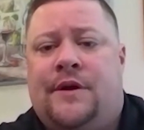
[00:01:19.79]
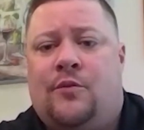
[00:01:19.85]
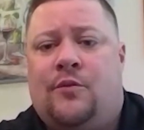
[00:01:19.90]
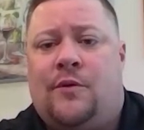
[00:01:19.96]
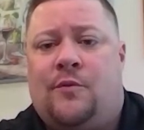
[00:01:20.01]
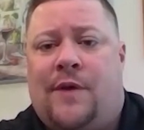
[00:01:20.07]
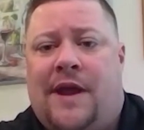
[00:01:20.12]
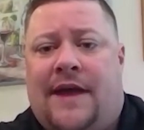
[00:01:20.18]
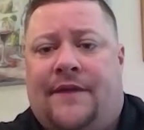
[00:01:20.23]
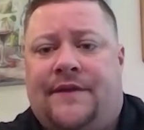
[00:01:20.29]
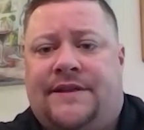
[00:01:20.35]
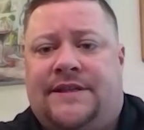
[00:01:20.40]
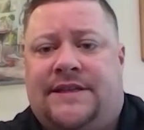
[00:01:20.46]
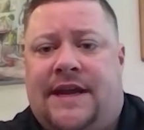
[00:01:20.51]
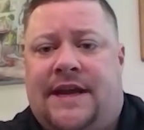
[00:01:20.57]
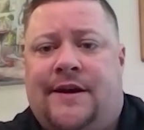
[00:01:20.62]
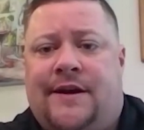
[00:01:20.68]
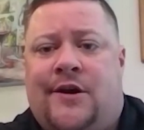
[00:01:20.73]
When we had the
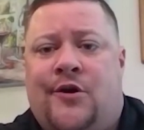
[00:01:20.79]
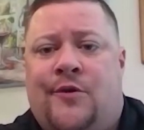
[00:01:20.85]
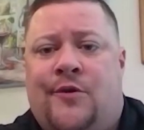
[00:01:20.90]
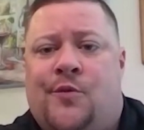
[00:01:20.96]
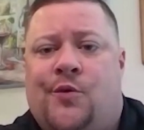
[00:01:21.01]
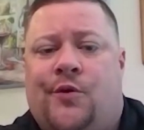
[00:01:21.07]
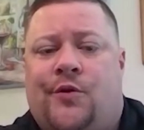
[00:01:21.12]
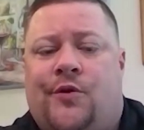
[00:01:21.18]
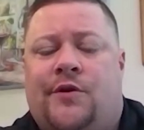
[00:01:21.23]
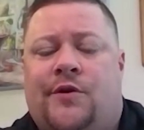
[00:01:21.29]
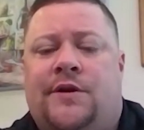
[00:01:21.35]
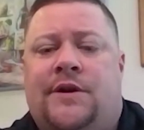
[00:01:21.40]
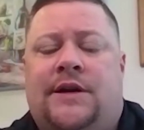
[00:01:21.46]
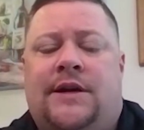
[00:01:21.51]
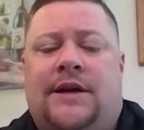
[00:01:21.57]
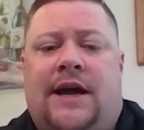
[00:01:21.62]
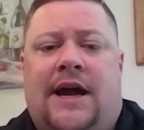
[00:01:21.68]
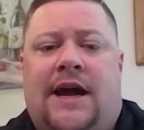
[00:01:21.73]
stay-at-home order,
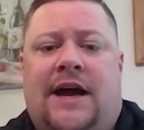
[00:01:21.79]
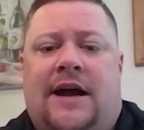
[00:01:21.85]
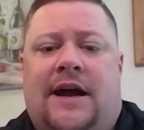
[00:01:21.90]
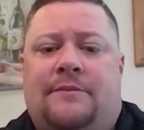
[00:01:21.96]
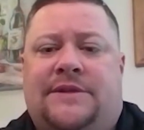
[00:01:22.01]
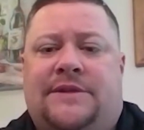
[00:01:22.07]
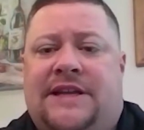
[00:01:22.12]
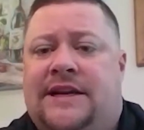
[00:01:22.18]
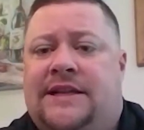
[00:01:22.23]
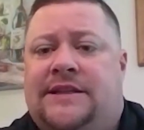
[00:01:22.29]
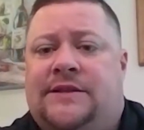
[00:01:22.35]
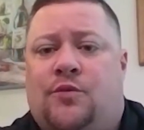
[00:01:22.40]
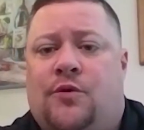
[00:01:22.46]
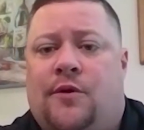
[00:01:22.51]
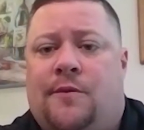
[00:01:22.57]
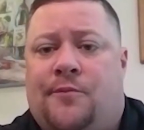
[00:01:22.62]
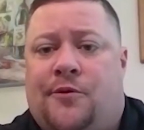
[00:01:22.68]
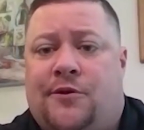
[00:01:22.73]
tenants
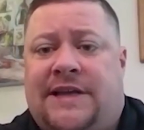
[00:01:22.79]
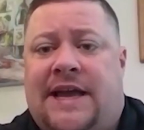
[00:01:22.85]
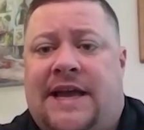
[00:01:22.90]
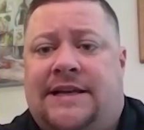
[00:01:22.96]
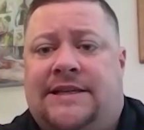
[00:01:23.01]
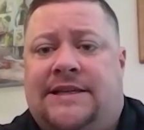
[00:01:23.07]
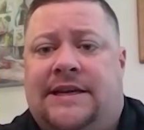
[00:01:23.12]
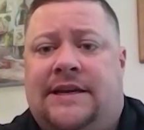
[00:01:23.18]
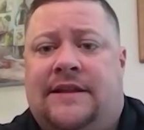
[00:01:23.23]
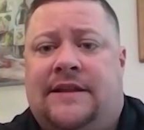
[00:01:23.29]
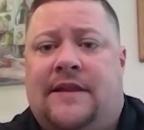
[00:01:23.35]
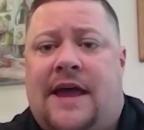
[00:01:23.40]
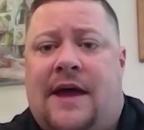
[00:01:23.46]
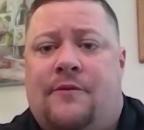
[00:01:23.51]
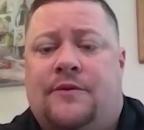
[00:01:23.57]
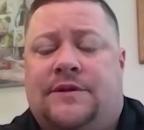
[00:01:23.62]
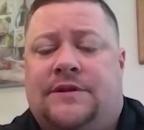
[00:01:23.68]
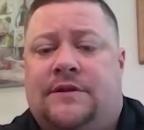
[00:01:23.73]
were protected, and
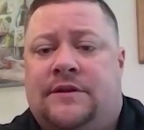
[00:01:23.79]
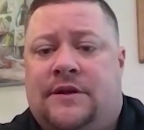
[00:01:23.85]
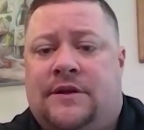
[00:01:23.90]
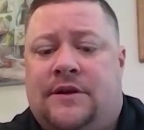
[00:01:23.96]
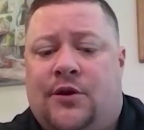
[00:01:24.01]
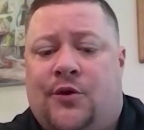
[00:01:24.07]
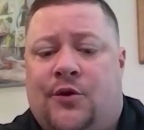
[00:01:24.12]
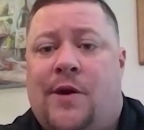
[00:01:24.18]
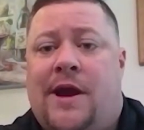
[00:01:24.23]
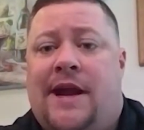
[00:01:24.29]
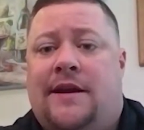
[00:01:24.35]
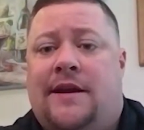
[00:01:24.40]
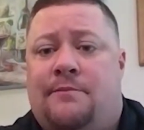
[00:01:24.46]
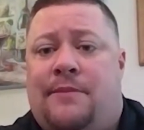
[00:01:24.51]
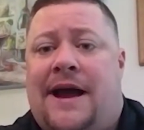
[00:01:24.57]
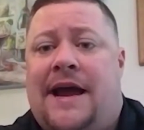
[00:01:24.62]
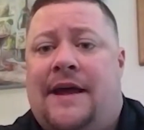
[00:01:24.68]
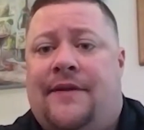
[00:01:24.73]
that was
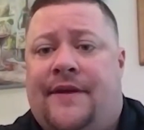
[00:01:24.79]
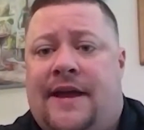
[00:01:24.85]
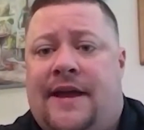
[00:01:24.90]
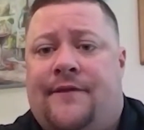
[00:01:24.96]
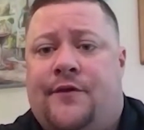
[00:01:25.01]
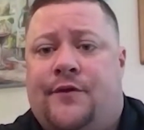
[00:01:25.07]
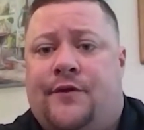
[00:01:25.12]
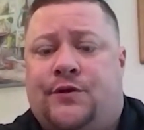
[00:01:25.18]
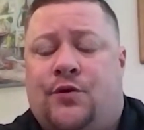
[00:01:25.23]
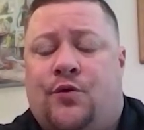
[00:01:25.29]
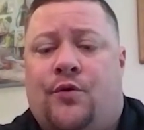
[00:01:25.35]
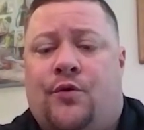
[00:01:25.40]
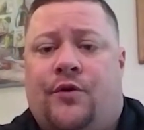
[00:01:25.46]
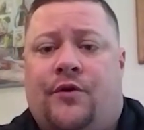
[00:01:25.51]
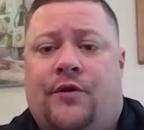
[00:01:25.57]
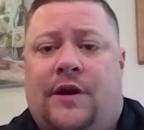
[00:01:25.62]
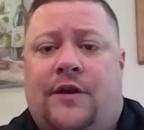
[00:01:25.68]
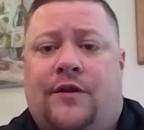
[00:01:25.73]
created by the governor's order.